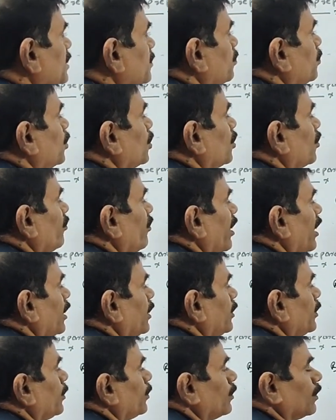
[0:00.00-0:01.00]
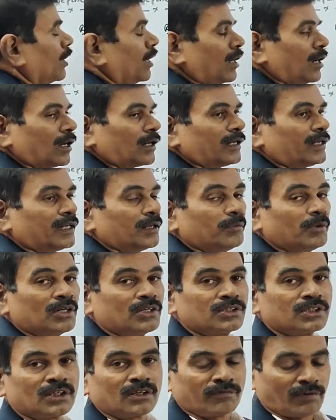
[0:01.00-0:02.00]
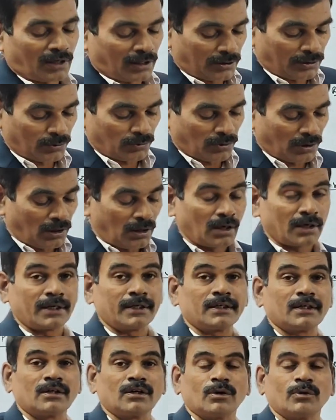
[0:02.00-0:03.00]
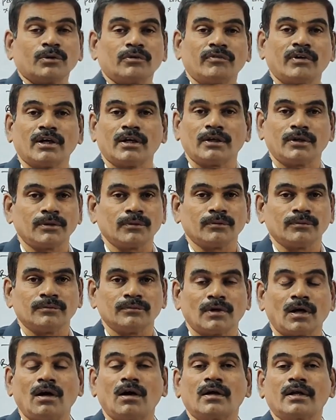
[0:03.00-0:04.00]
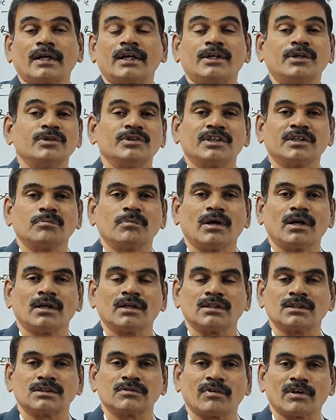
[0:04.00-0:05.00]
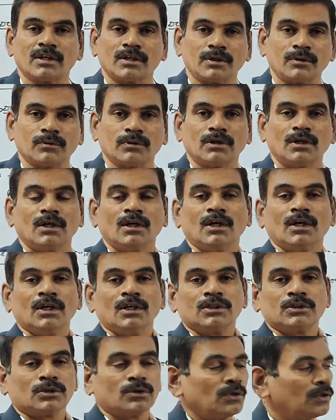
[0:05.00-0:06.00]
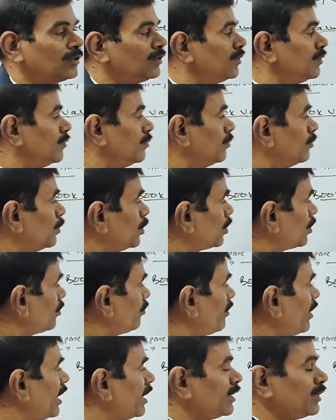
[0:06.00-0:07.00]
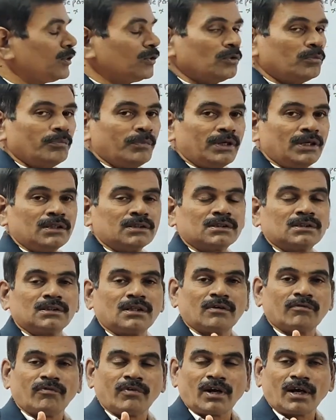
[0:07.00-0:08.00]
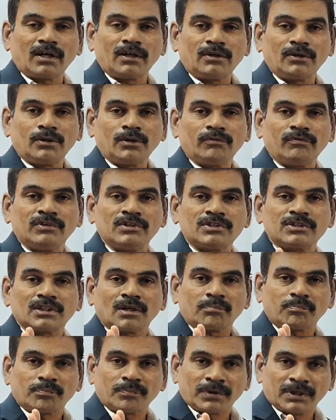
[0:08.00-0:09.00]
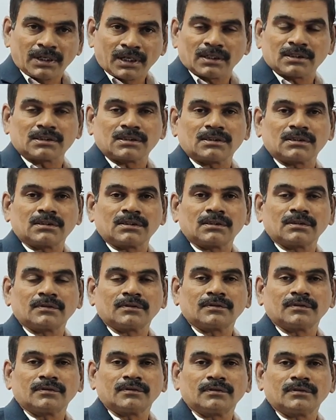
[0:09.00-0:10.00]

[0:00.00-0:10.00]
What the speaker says: is book value or diminishing value or written down value or reducing balance value. So book value means the value which appears